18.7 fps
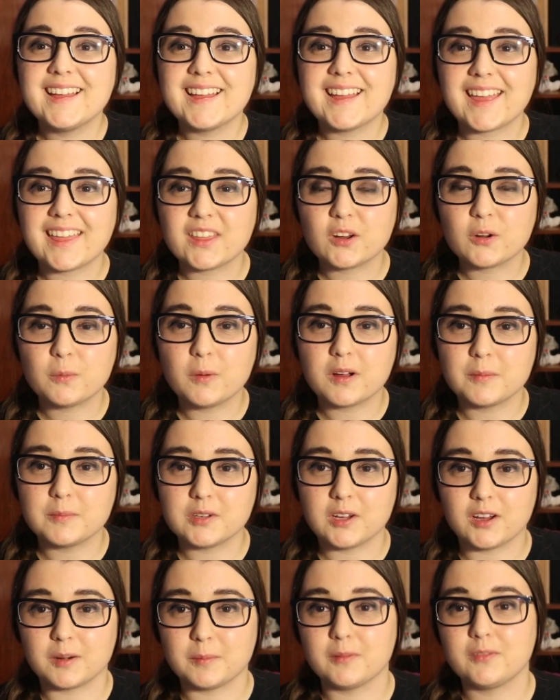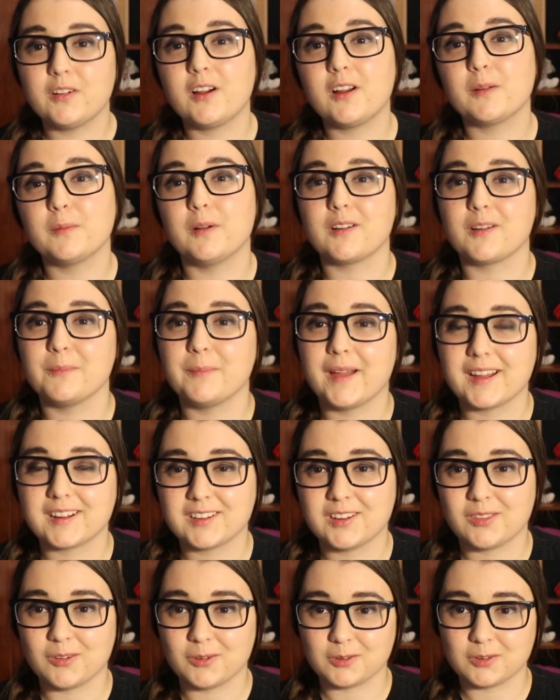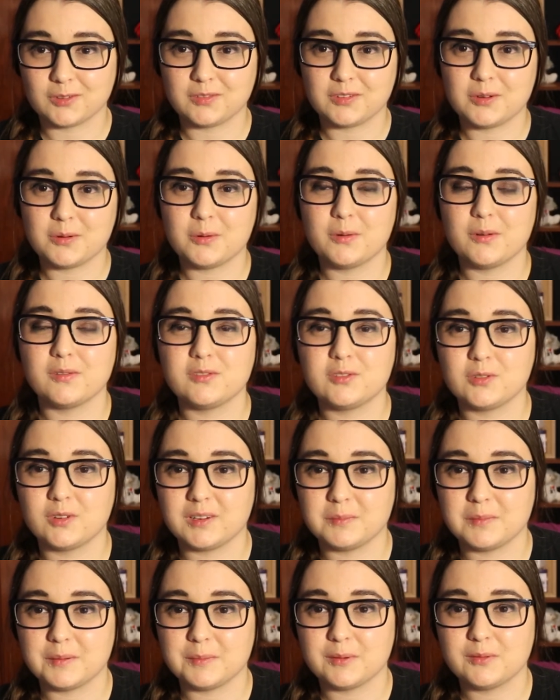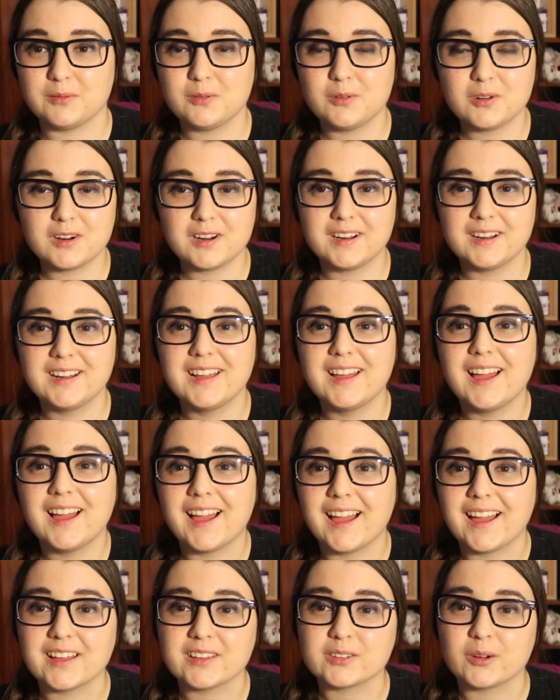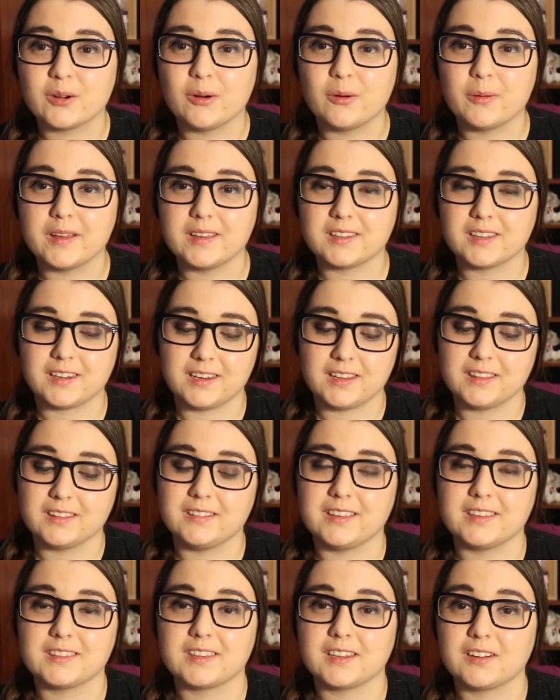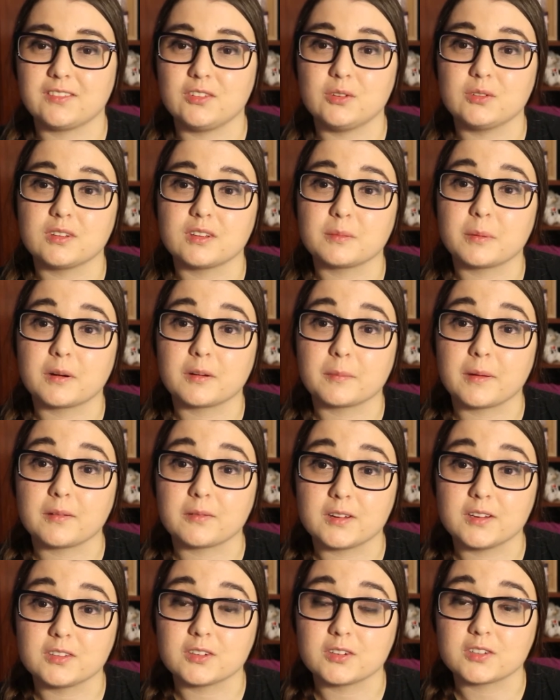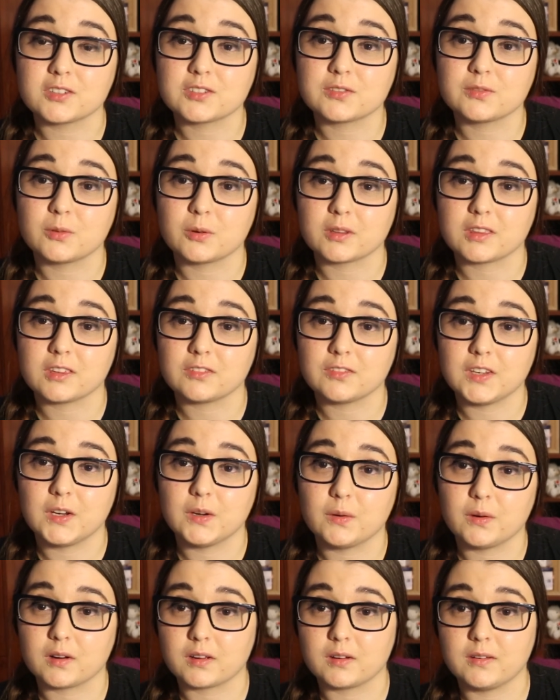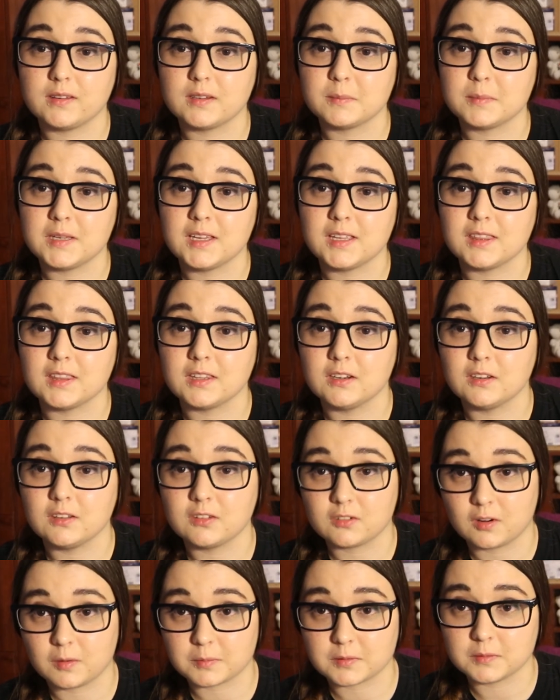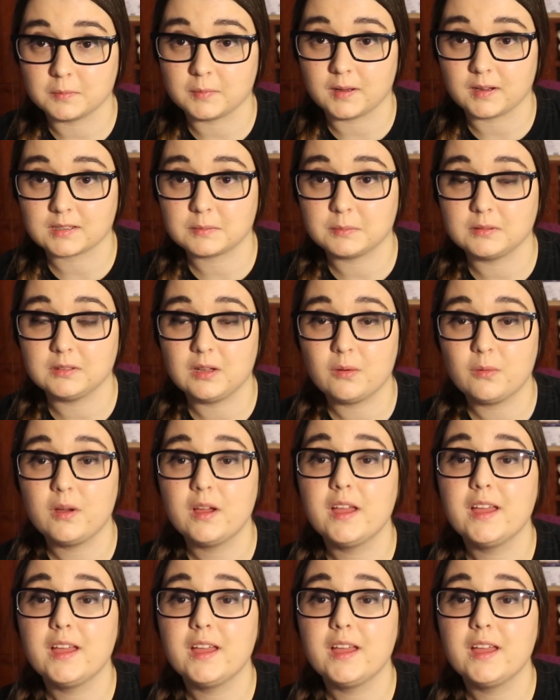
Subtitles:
Hey there, welcome to AutumnAfar and welcome back to those of you who have joined me before. As always, any of the links that I've used as part of my research for this video are going to be in the description box below,